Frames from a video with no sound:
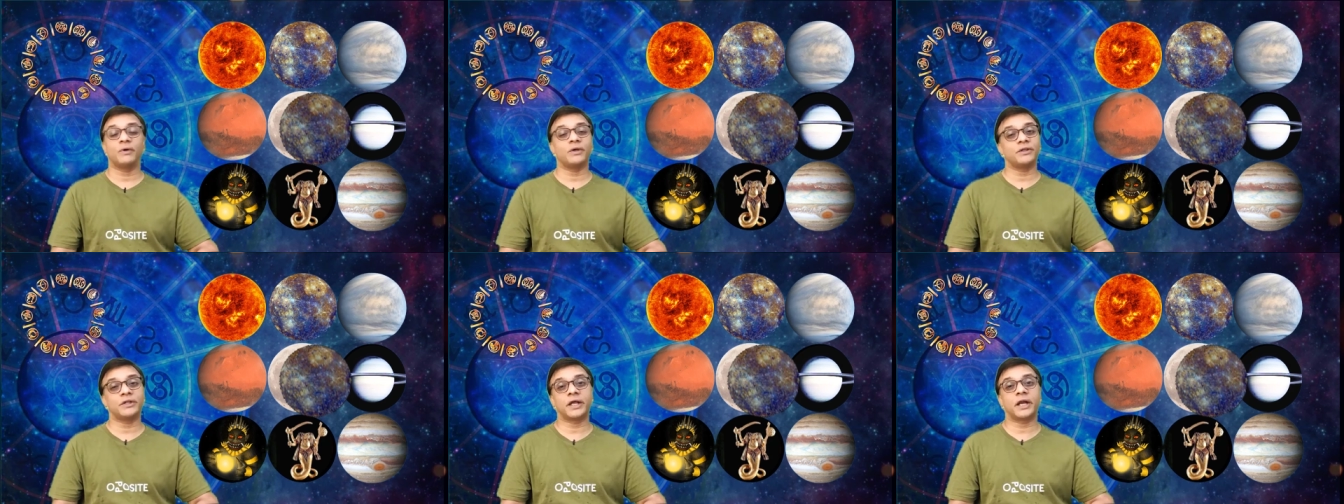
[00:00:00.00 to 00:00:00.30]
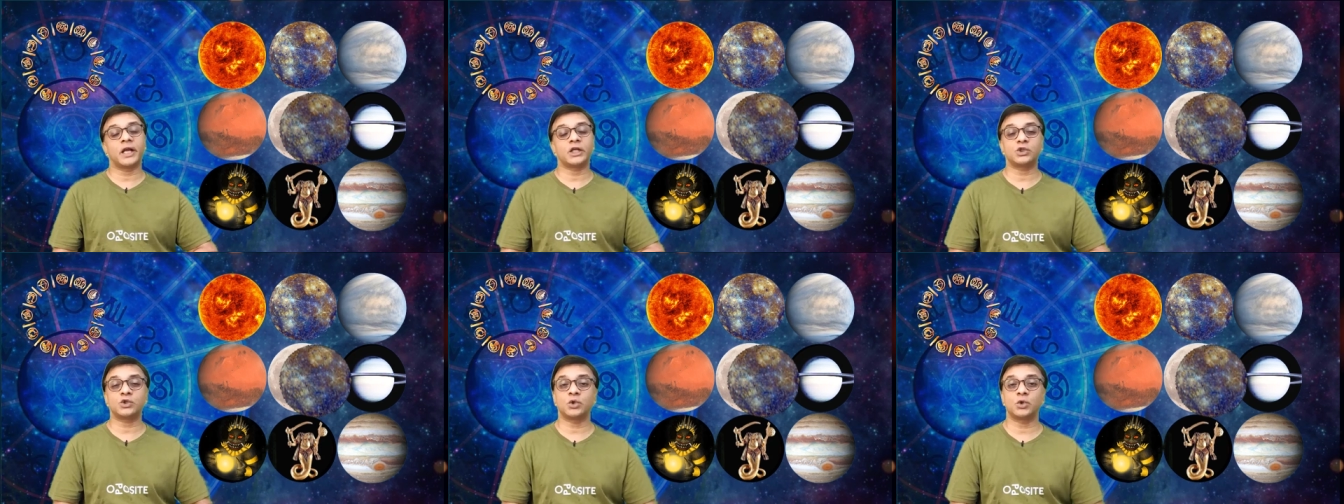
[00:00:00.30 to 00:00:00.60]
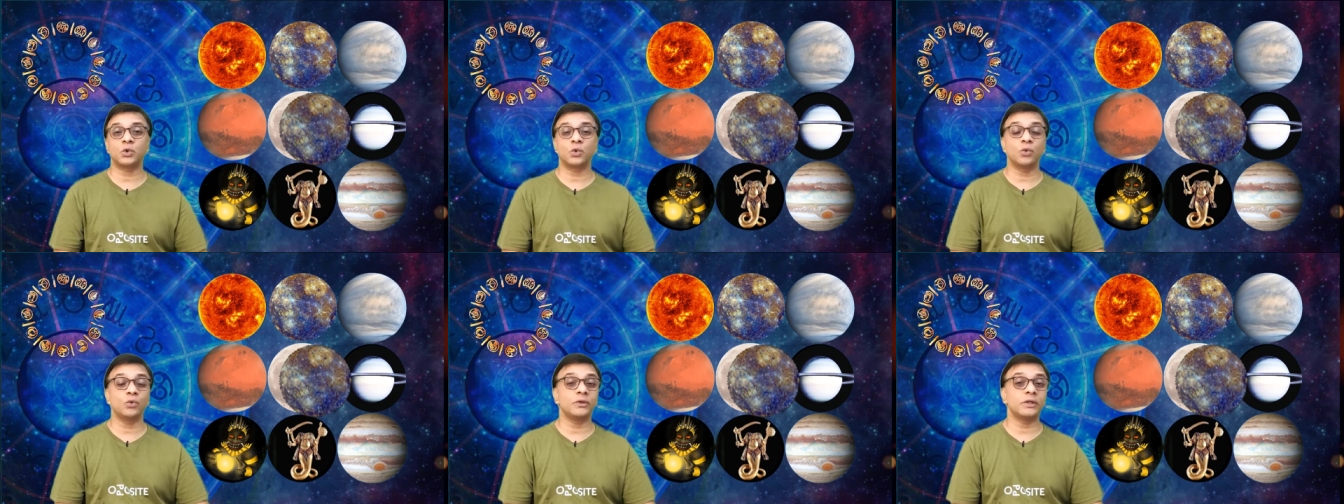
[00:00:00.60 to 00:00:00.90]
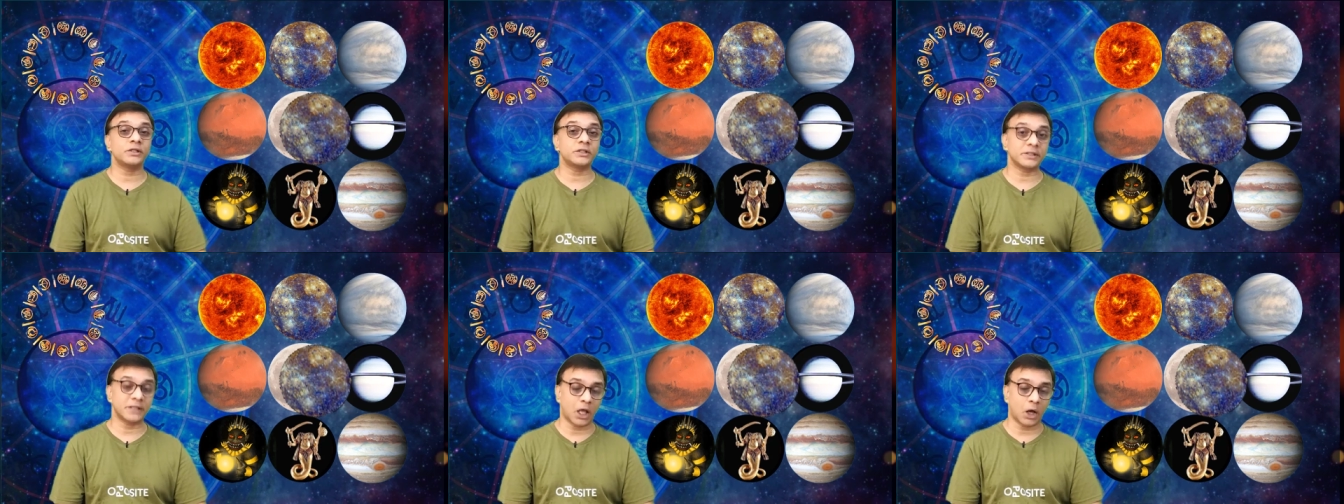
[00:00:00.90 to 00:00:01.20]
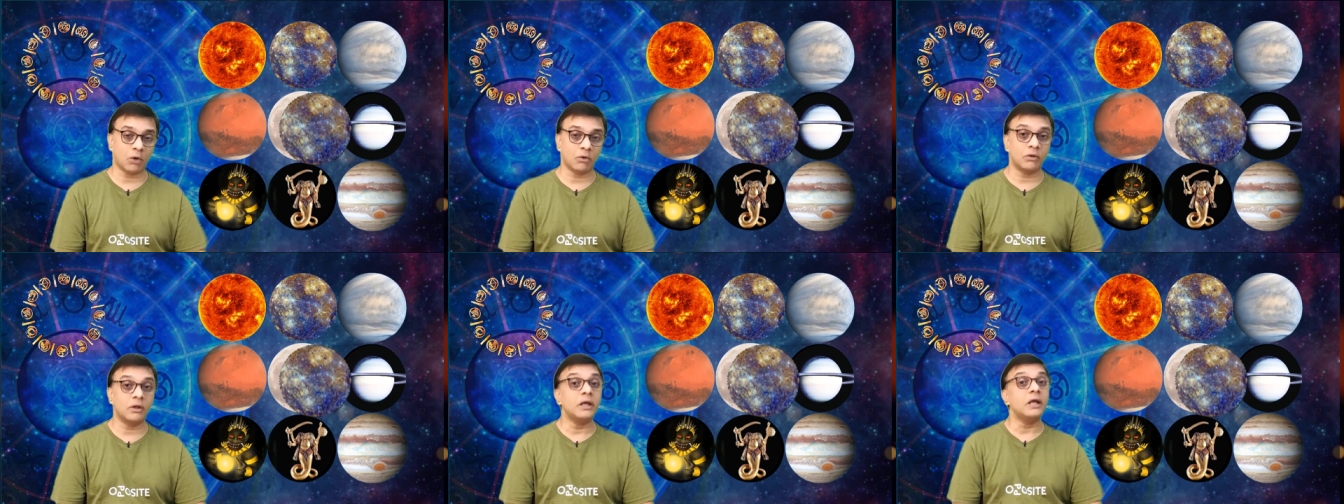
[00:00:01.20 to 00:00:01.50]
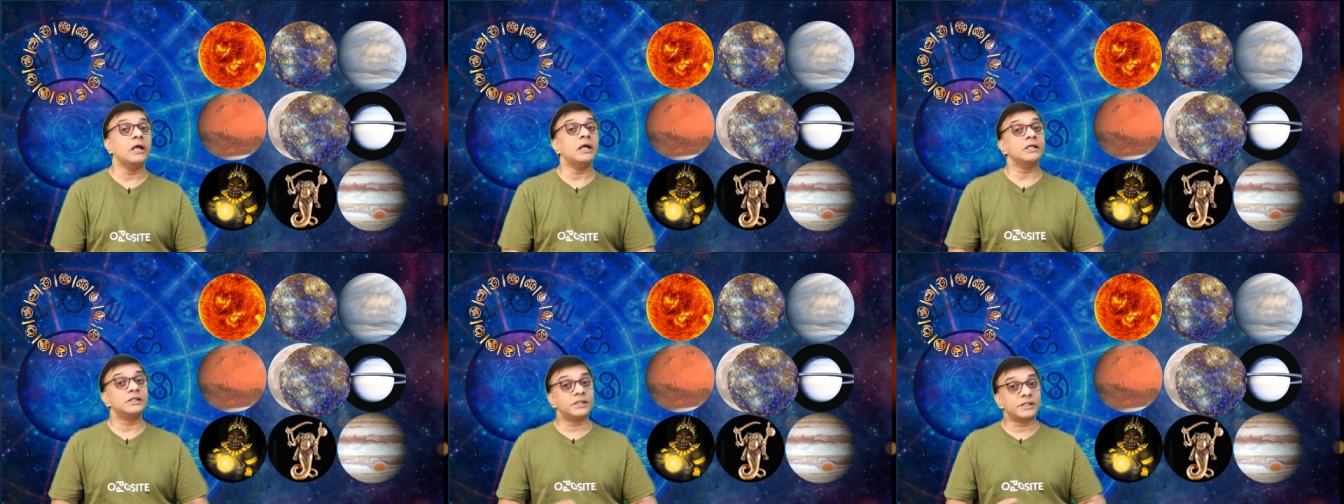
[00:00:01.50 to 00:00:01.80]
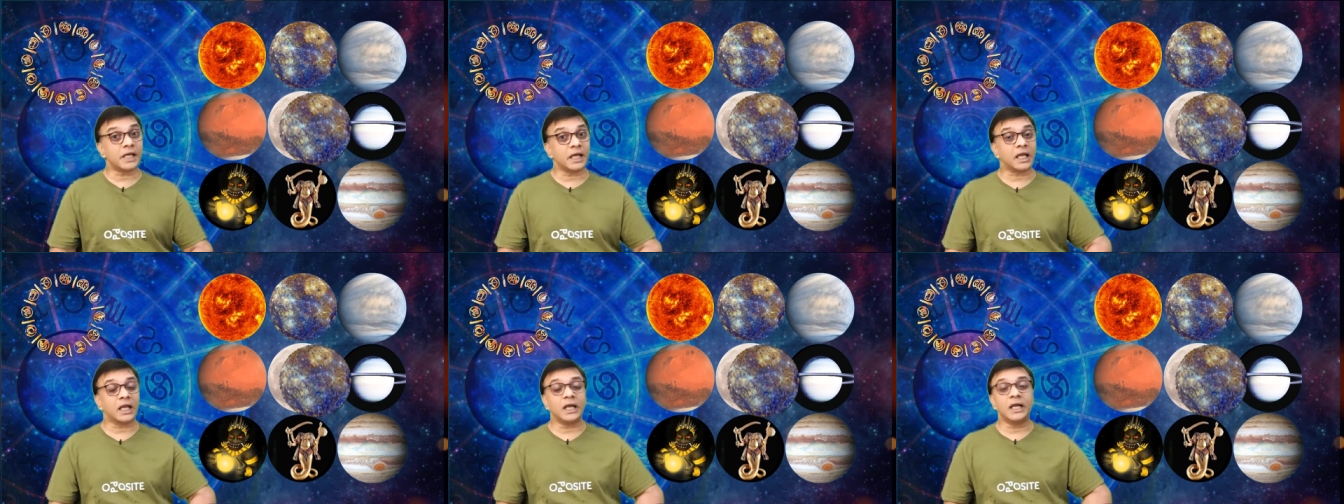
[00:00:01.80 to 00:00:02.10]
whether I should do this now.
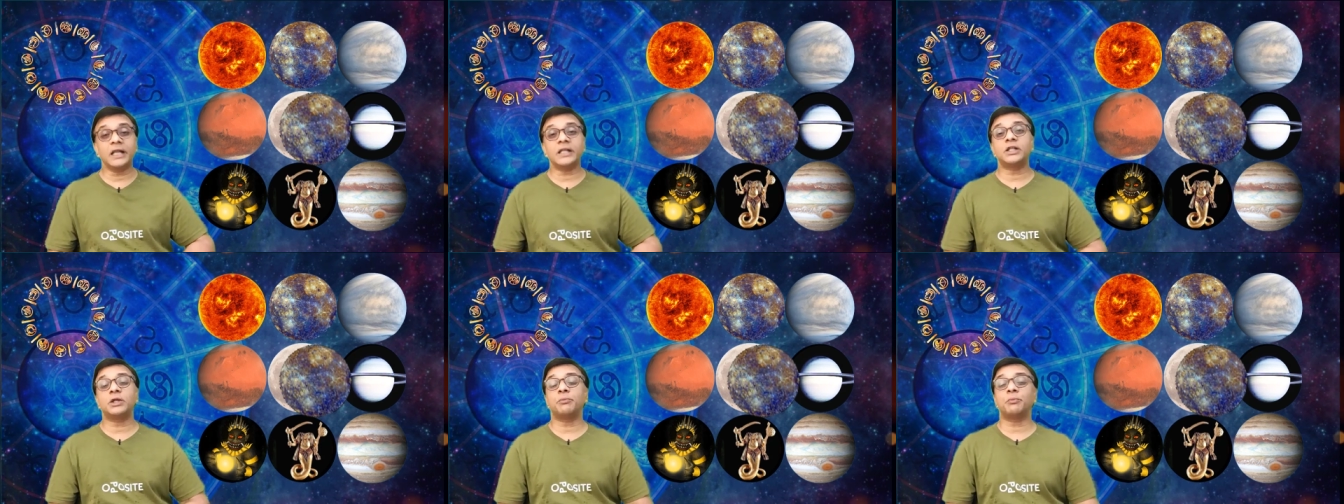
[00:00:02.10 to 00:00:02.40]
Secondly,